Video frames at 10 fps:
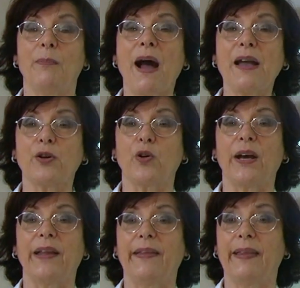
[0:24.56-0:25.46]

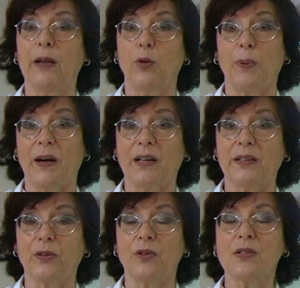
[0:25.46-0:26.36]
micro and
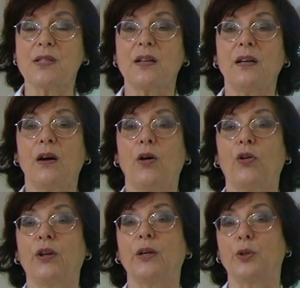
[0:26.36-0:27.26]
nanoparticles
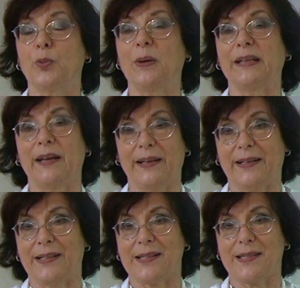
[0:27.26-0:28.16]
on human
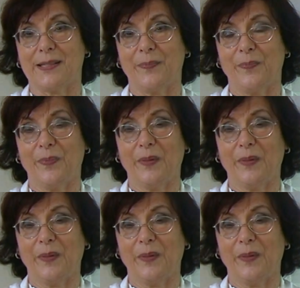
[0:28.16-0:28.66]
health.